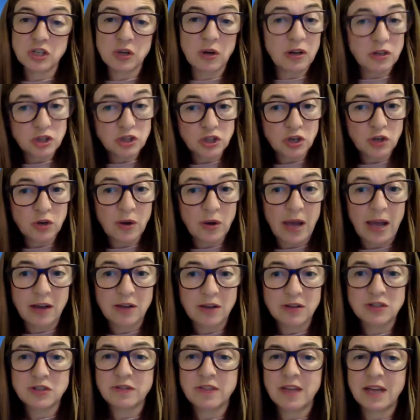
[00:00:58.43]
I'll show you how
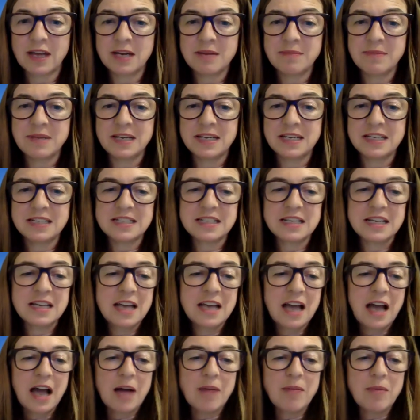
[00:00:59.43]
you do that in a minute.
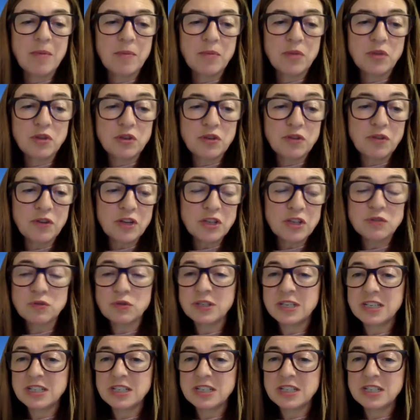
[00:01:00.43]
You first of all need